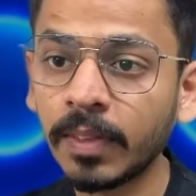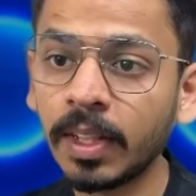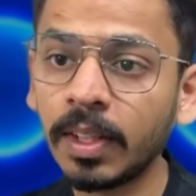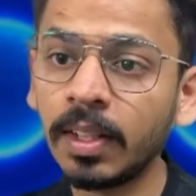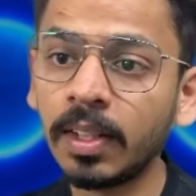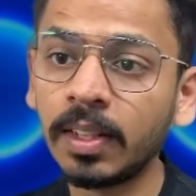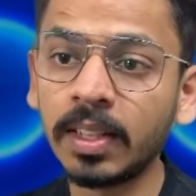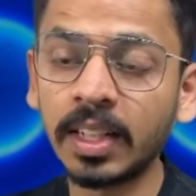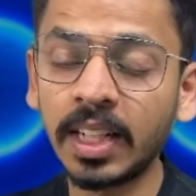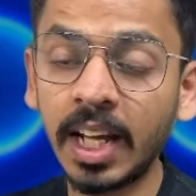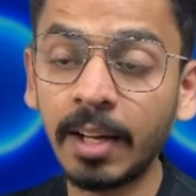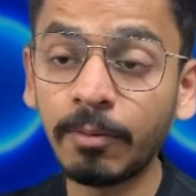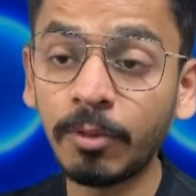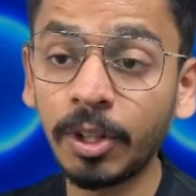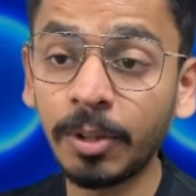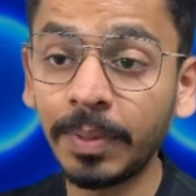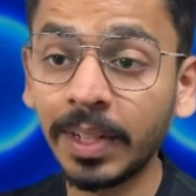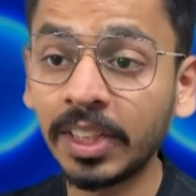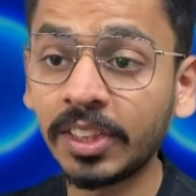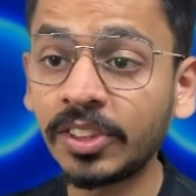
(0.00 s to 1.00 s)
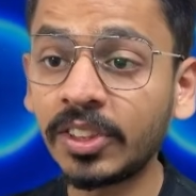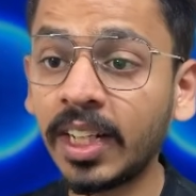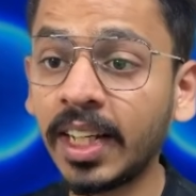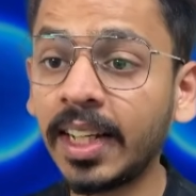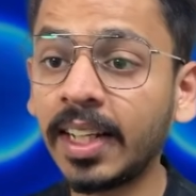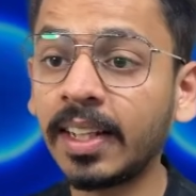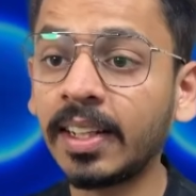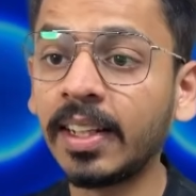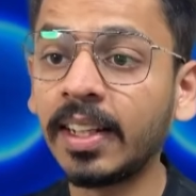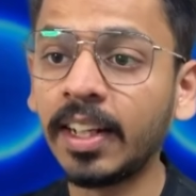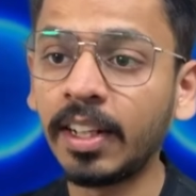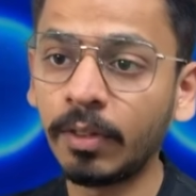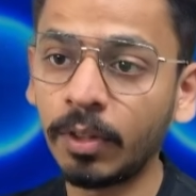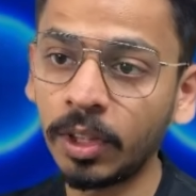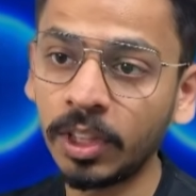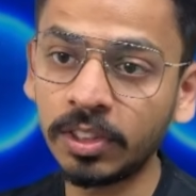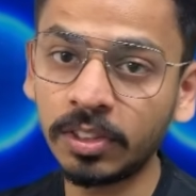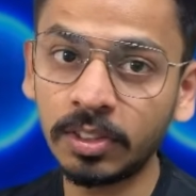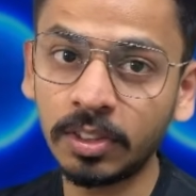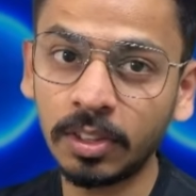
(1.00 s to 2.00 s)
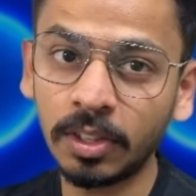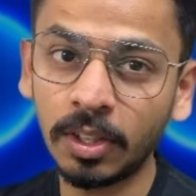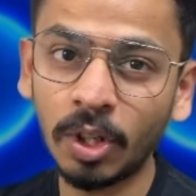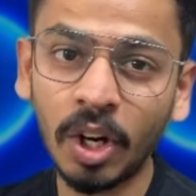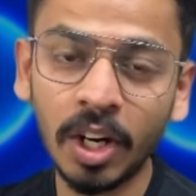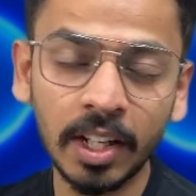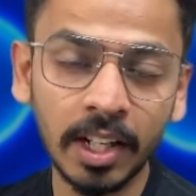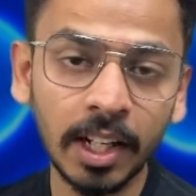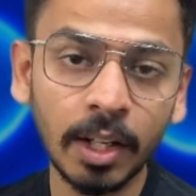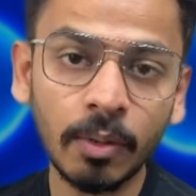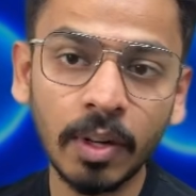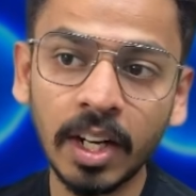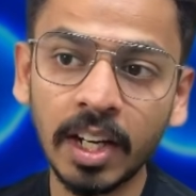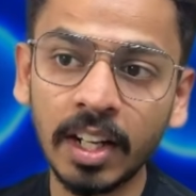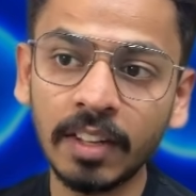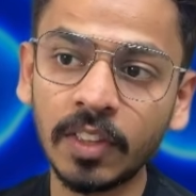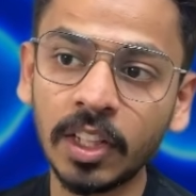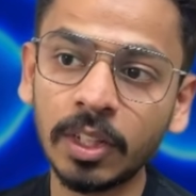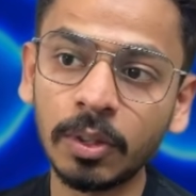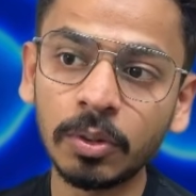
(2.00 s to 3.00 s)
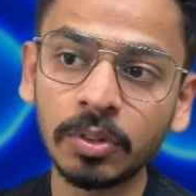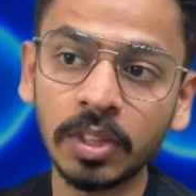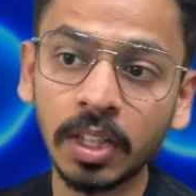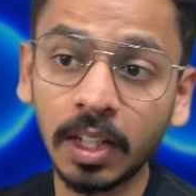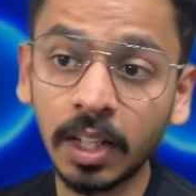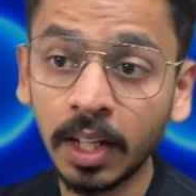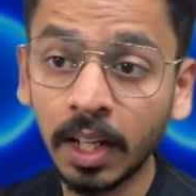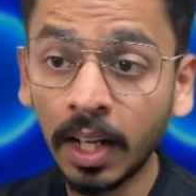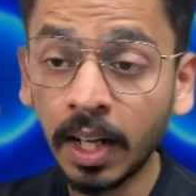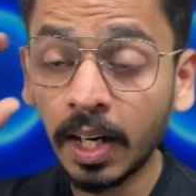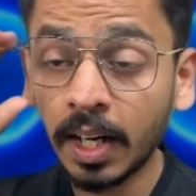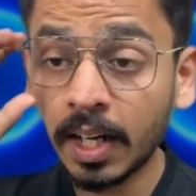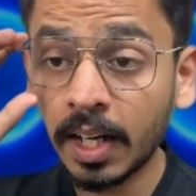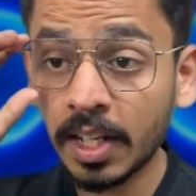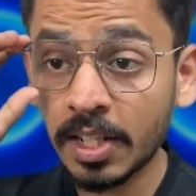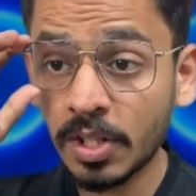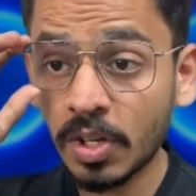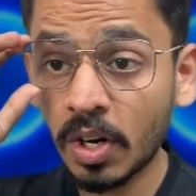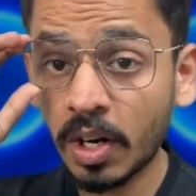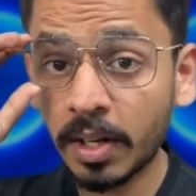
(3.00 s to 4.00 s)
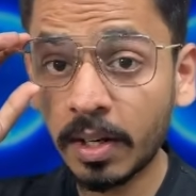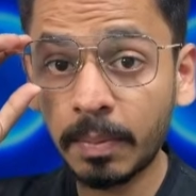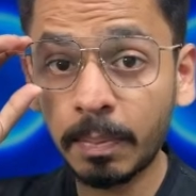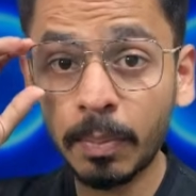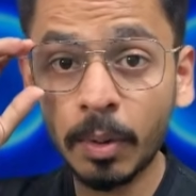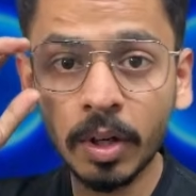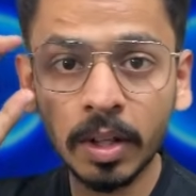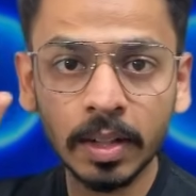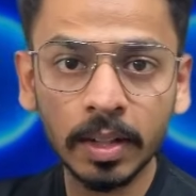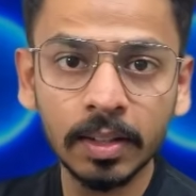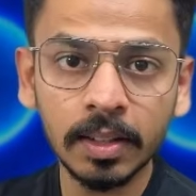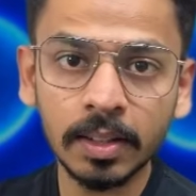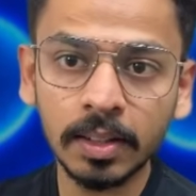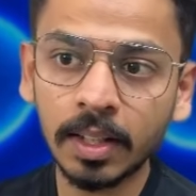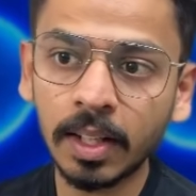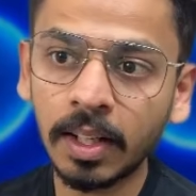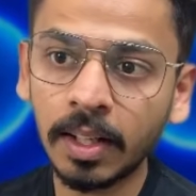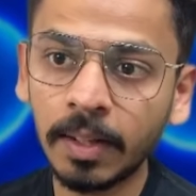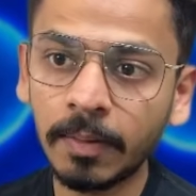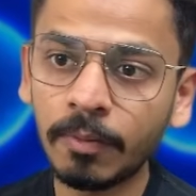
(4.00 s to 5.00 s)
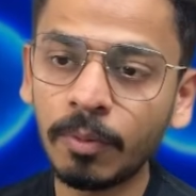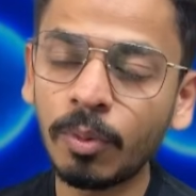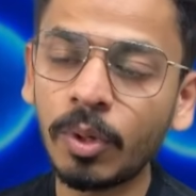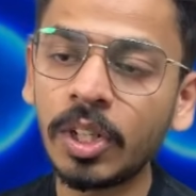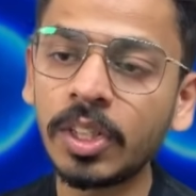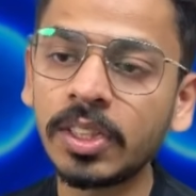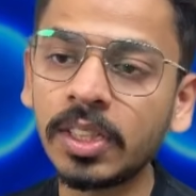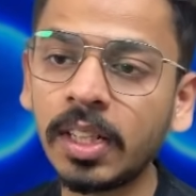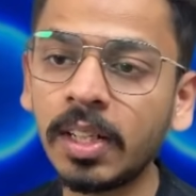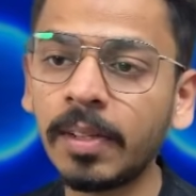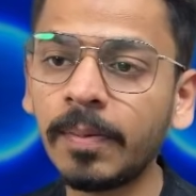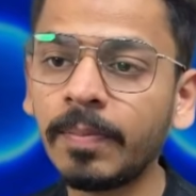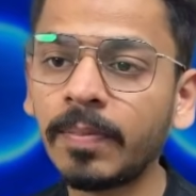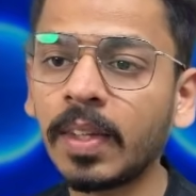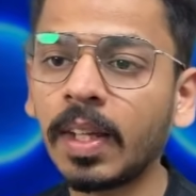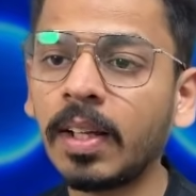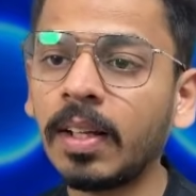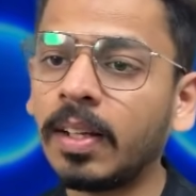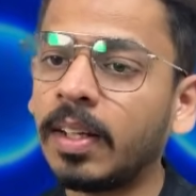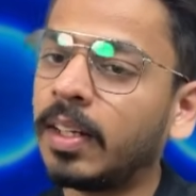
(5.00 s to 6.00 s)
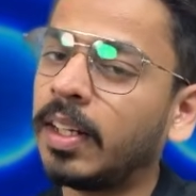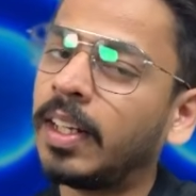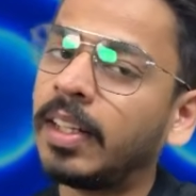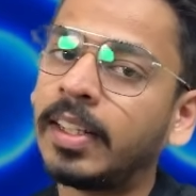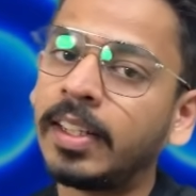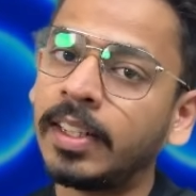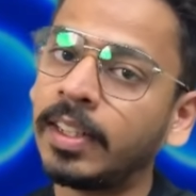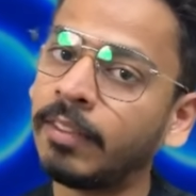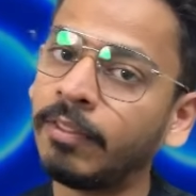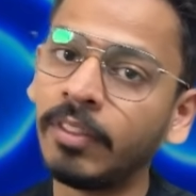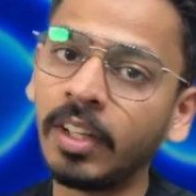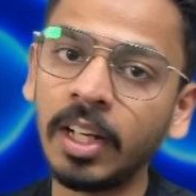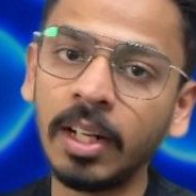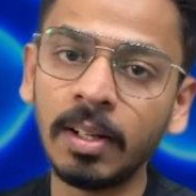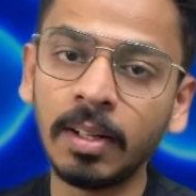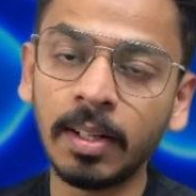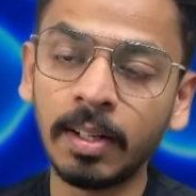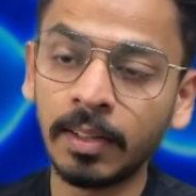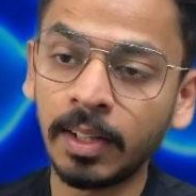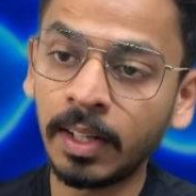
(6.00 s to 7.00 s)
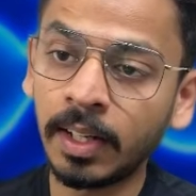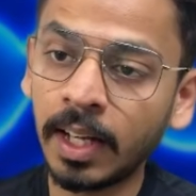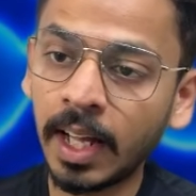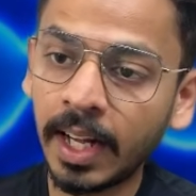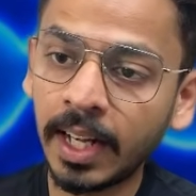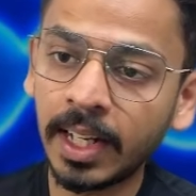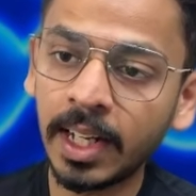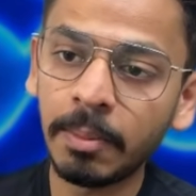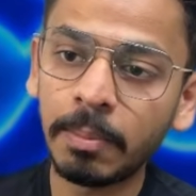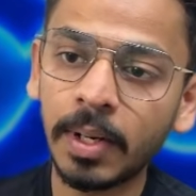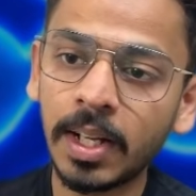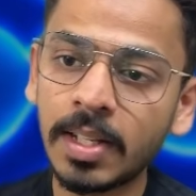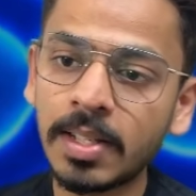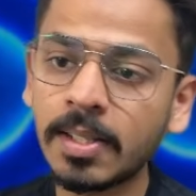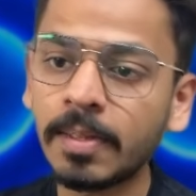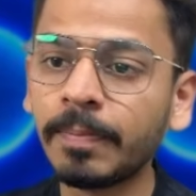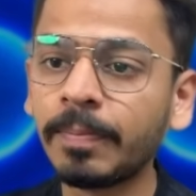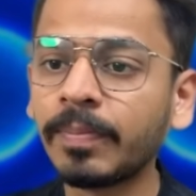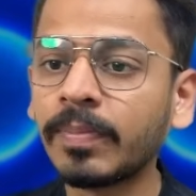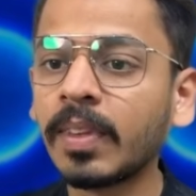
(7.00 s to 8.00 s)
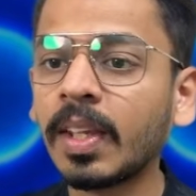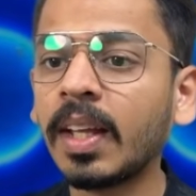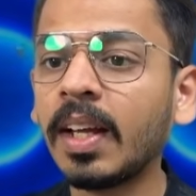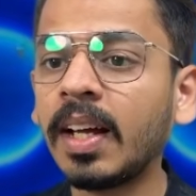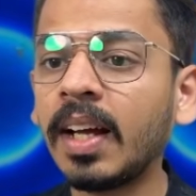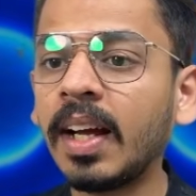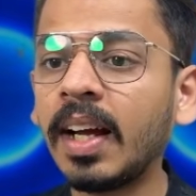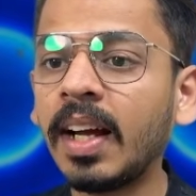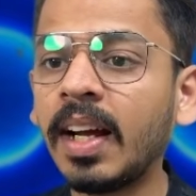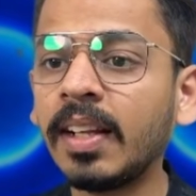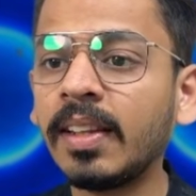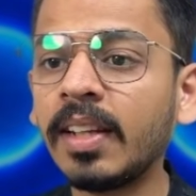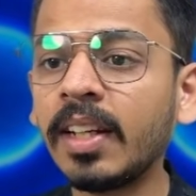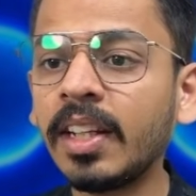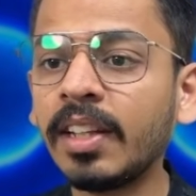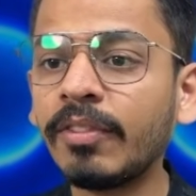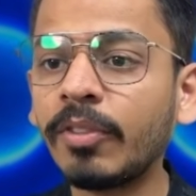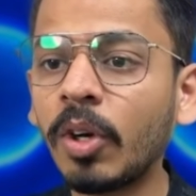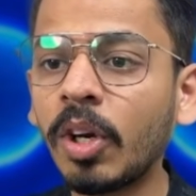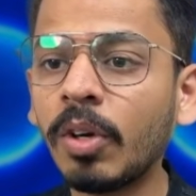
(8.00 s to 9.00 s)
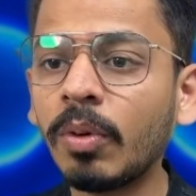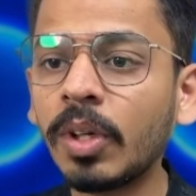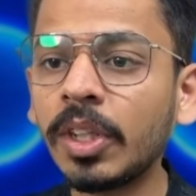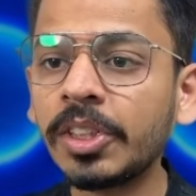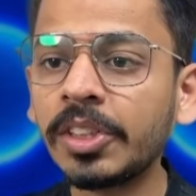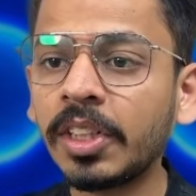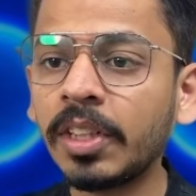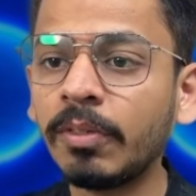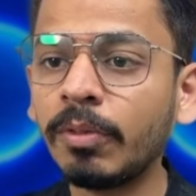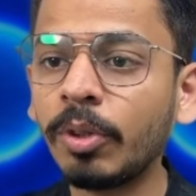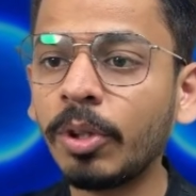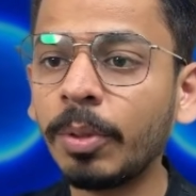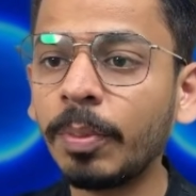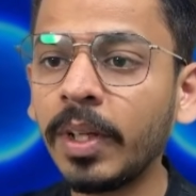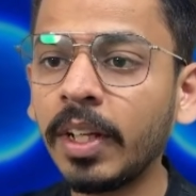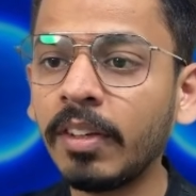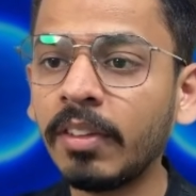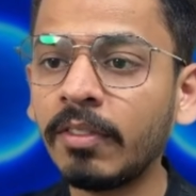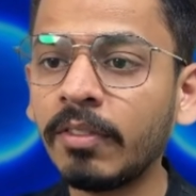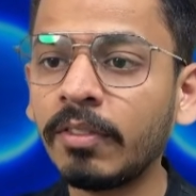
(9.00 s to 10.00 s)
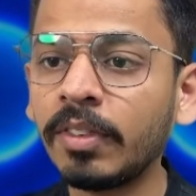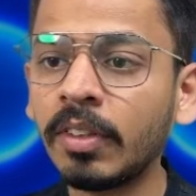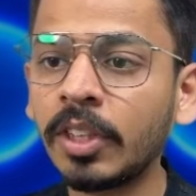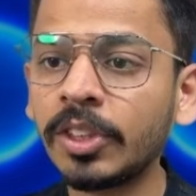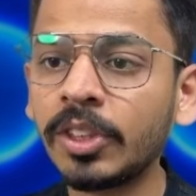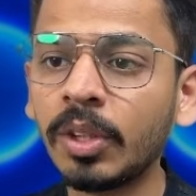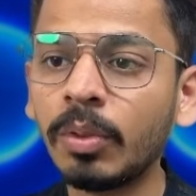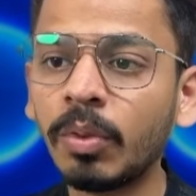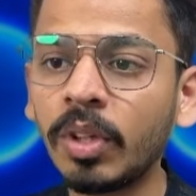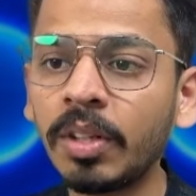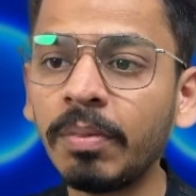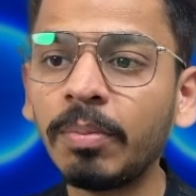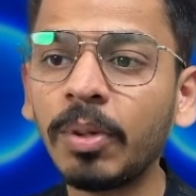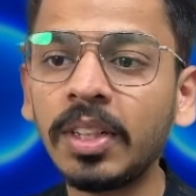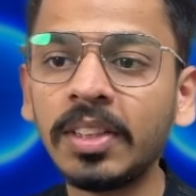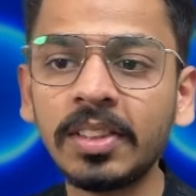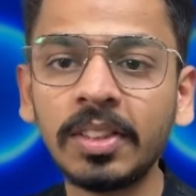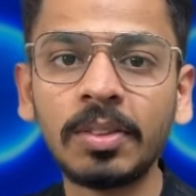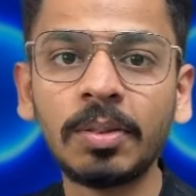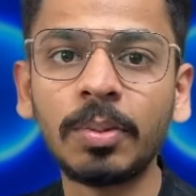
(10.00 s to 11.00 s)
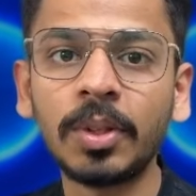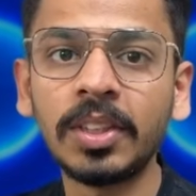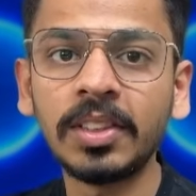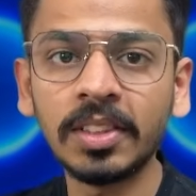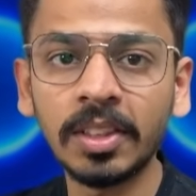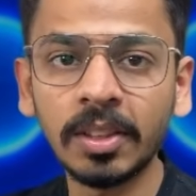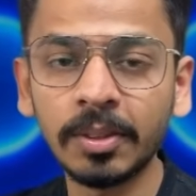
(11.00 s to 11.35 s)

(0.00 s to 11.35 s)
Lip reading: The type would be a string. It is not required if the user does not put the version, it will directly pass, and the default version would be the version 1.0.0.